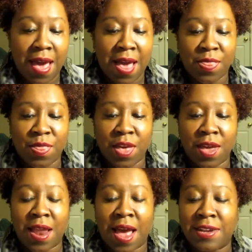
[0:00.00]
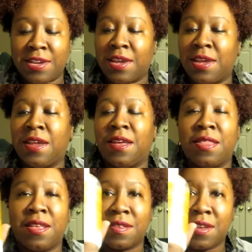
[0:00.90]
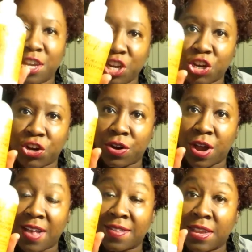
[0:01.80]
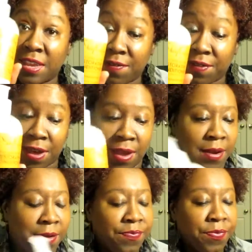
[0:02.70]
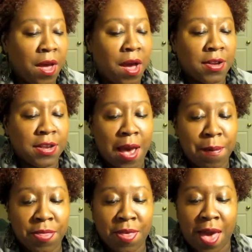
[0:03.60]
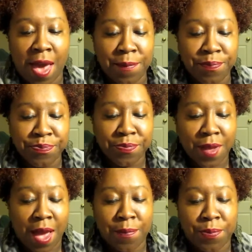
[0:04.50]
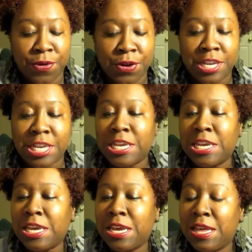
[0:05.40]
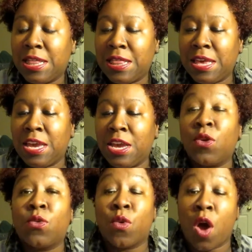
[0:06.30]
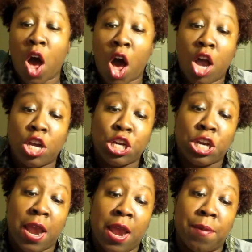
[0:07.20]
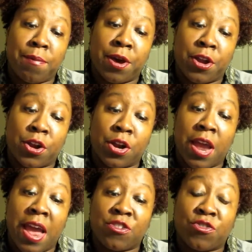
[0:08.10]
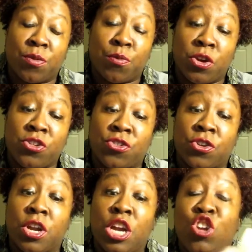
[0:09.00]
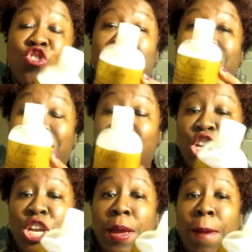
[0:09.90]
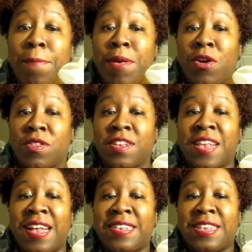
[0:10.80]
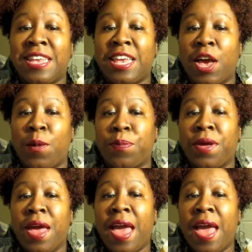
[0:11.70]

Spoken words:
and then I did this conditioner as a leave-in. On top of that, I put the Raw Shea Butter Extra Moisture Transitioning Milk. This has sea kelp